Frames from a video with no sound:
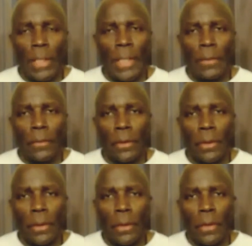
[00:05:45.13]
And
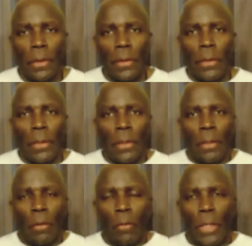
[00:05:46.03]

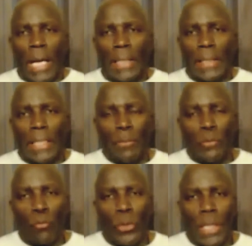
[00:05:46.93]
I came
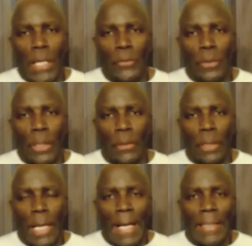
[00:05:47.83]
to realize that
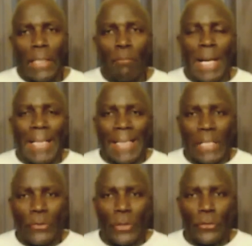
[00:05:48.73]
I am my
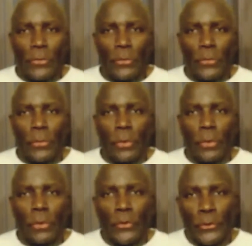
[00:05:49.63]
ancestors.
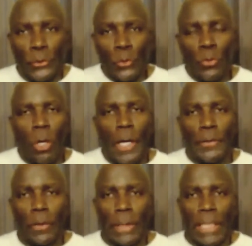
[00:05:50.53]
You
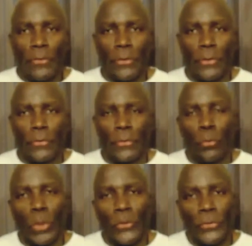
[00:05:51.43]
are your
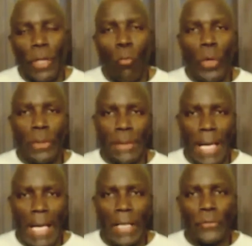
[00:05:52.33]
ancestors. When someone
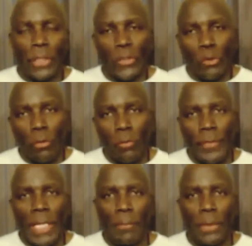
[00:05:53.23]
dies in your
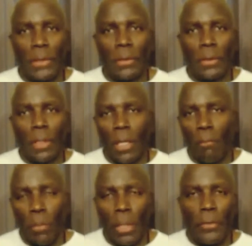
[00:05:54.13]
family, a
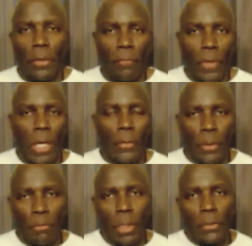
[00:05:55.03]
mother,
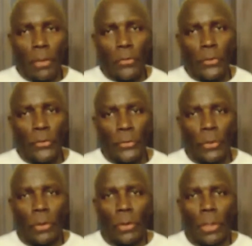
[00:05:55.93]
father, brother,
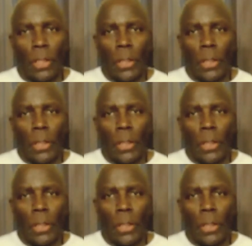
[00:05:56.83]
sister,